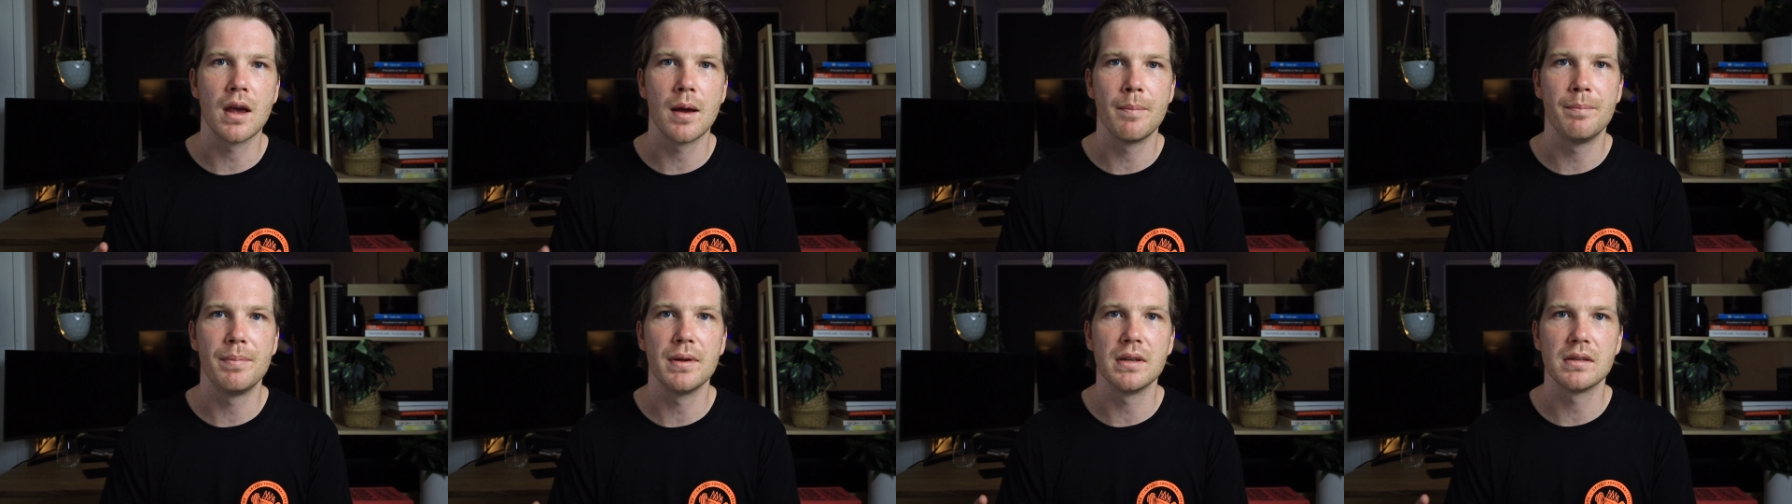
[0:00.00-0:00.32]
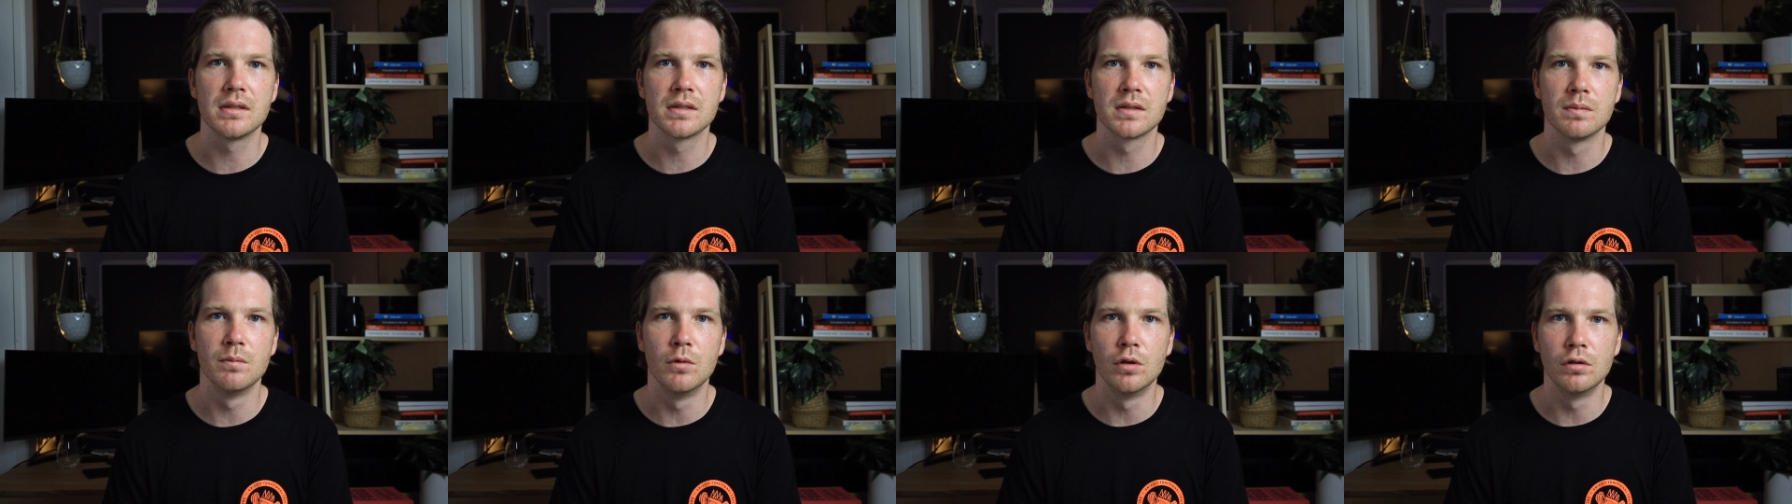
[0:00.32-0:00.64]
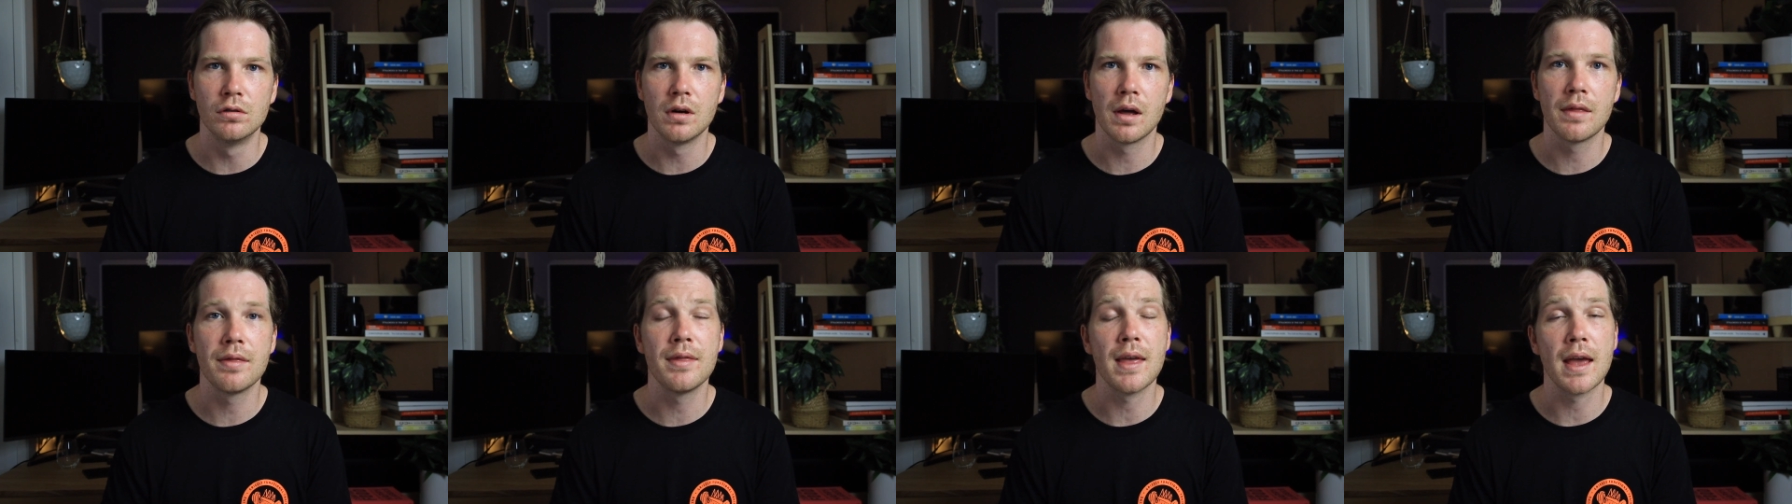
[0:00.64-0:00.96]
a bit
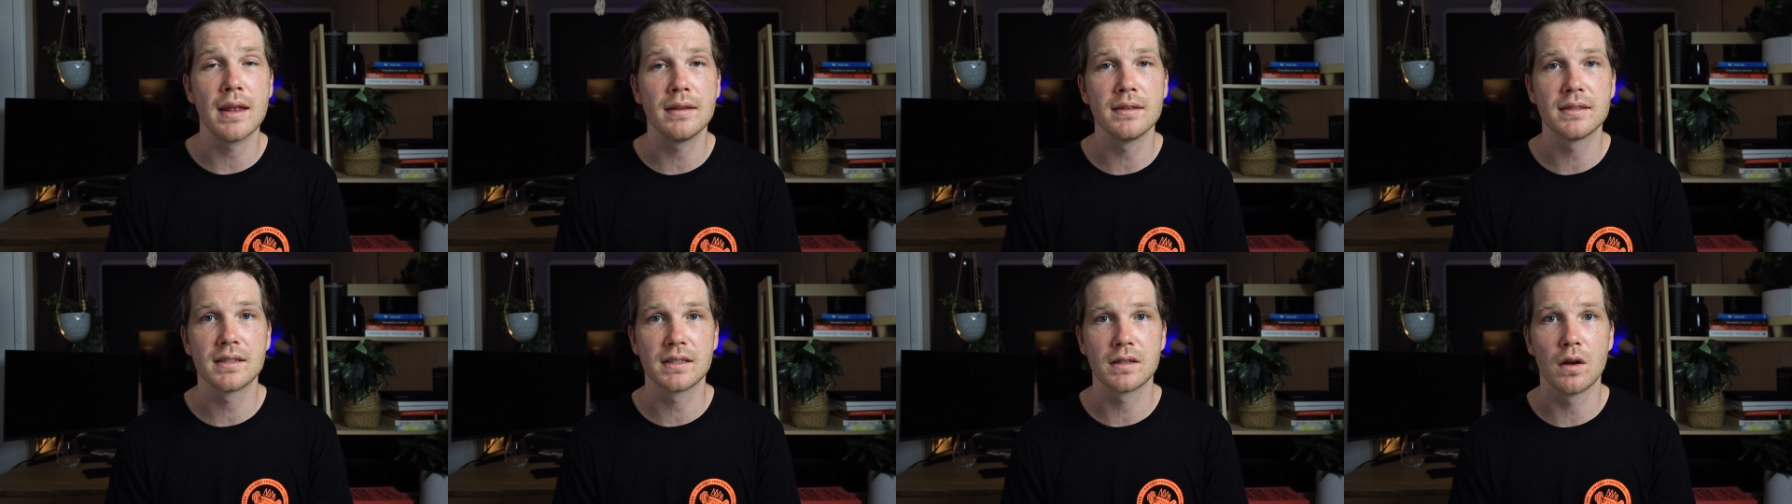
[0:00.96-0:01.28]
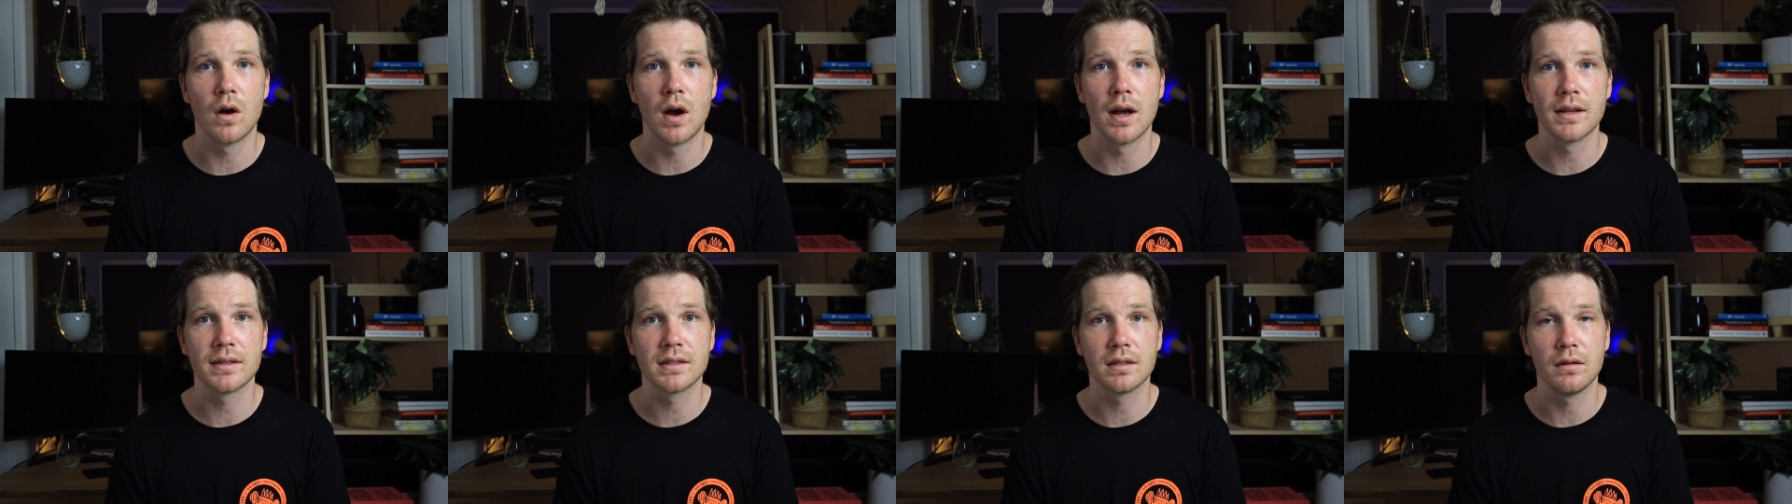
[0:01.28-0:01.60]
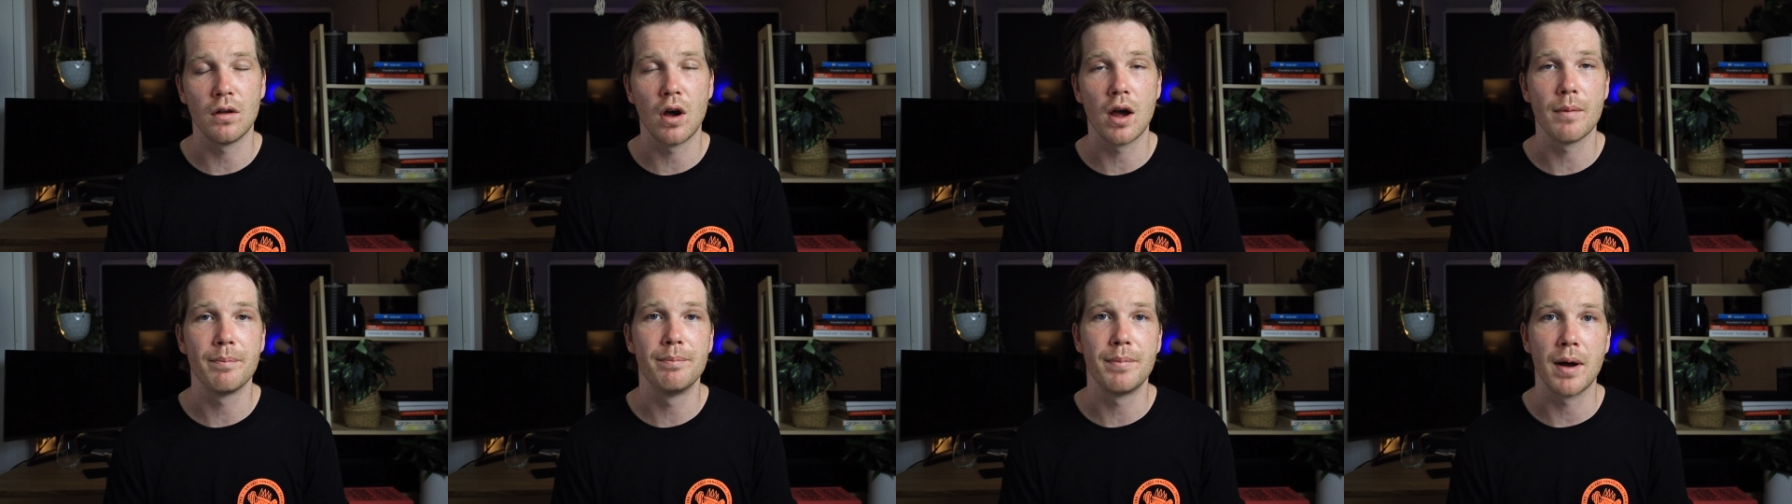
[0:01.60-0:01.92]
smaller than sites
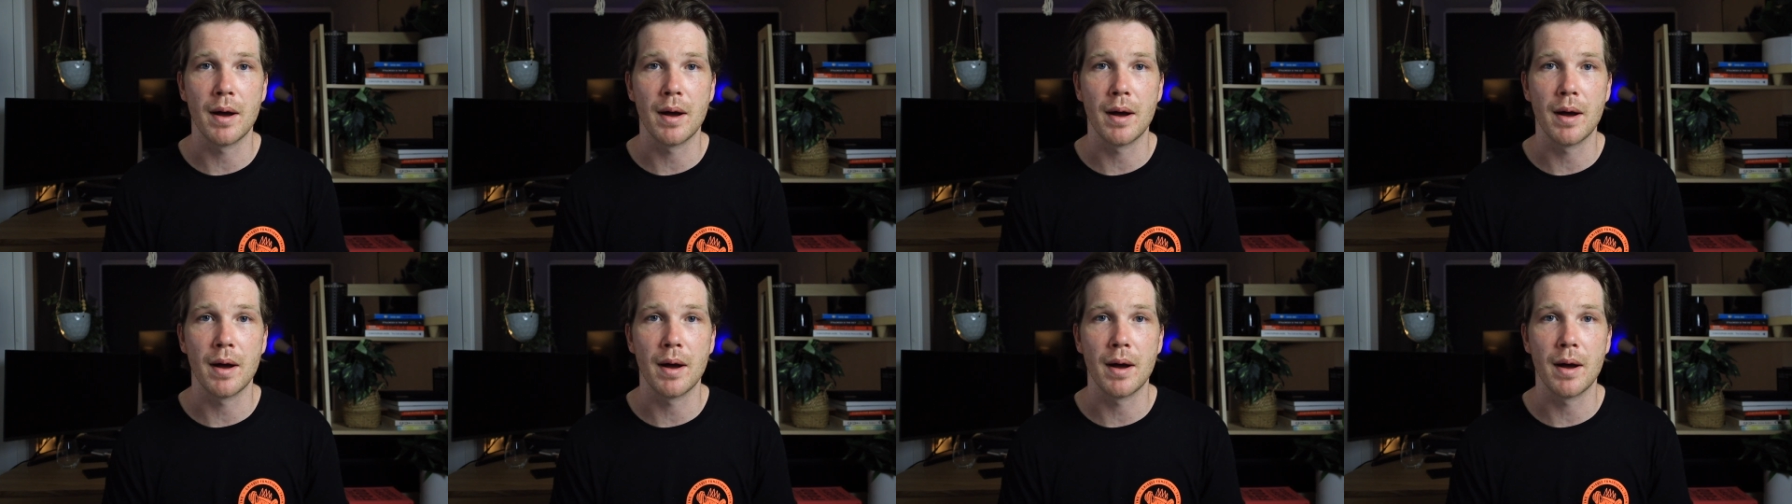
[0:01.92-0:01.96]
like